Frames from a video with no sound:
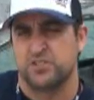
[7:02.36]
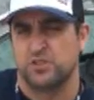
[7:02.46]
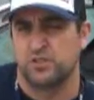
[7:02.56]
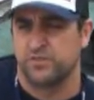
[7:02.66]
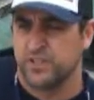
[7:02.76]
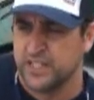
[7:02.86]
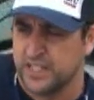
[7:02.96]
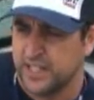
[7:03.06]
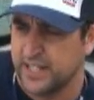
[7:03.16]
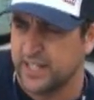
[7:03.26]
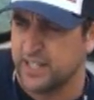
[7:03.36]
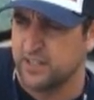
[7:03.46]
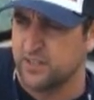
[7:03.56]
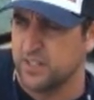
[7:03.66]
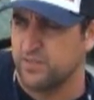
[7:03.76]
so
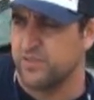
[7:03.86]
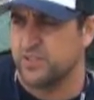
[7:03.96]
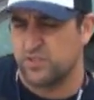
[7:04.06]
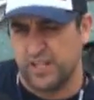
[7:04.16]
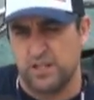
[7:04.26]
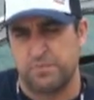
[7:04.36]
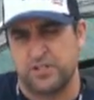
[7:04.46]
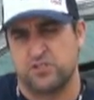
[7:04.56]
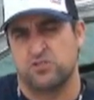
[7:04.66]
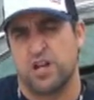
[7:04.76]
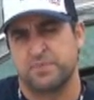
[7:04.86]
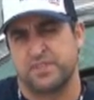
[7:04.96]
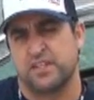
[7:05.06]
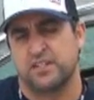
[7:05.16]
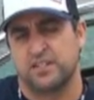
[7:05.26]
if the sort of air pressure drops,
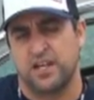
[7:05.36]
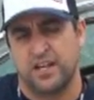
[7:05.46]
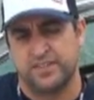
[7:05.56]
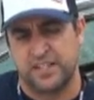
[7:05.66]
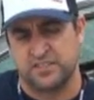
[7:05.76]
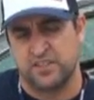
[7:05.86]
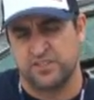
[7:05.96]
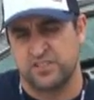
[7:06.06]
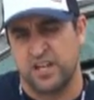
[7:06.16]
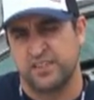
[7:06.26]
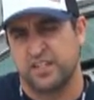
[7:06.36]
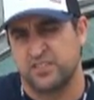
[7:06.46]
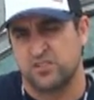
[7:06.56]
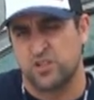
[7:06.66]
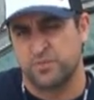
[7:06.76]
then that's another sign that a
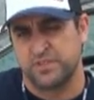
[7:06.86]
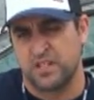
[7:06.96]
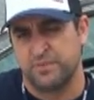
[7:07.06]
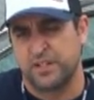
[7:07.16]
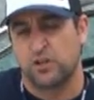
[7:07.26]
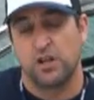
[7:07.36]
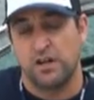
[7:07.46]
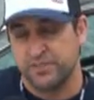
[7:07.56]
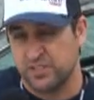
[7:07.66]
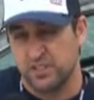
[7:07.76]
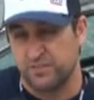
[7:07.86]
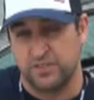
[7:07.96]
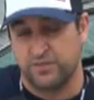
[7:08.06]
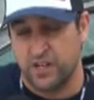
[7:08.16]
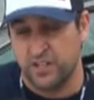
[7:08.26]
storm is coming. Or all of a sudden, if
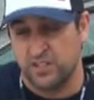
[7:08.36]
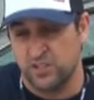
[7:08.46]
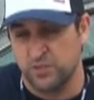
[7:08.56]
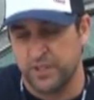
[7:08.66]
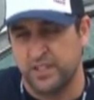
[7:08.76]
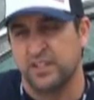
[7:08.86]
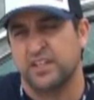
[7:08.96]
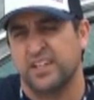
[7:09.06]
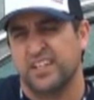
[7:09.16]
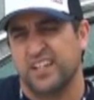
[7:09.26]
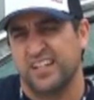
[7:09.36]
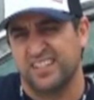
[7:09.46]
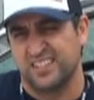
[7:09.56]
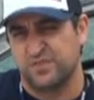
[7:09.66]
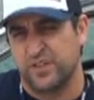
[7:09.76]
it's very humid and
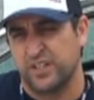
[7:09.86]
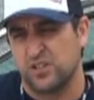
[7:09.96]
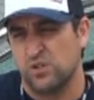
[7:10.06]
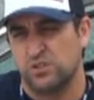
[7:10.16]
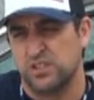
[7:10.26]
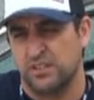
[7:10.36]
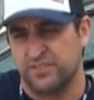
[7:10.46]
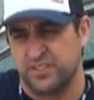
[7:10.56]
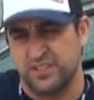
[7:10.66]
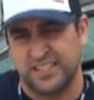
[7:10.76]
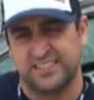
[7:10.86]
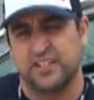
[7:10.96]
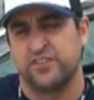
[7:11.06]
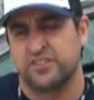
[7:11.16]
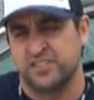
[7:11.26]
it gets very cold all of a sudden, that's
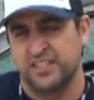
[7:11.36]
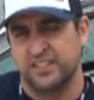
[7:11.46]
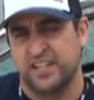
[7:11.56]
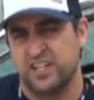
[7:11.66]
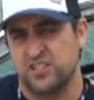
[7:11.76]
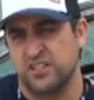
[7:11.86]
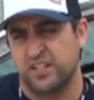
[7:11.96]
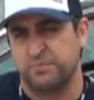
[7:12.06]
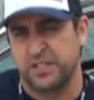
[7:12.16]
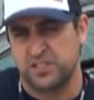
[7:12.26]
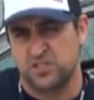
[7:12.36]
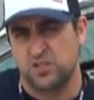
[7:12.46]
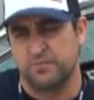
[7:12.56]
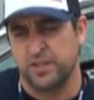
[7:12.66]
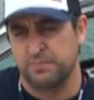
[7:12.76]
another indication that a big
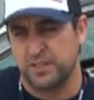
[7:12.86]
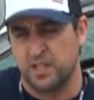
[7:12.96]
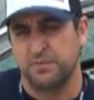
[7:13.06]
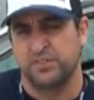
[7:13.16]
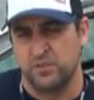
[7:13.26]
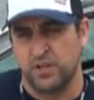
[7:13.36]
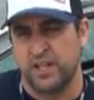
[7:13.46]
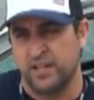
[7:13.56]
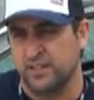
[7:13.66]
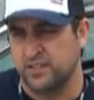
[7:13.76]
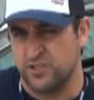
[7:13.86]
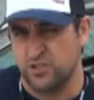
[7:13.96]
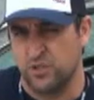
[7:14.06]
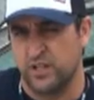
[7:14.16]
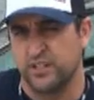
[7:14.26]
storm might be coming. So you want to head into
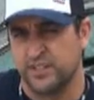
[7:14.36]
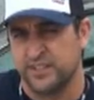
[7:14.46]
shore.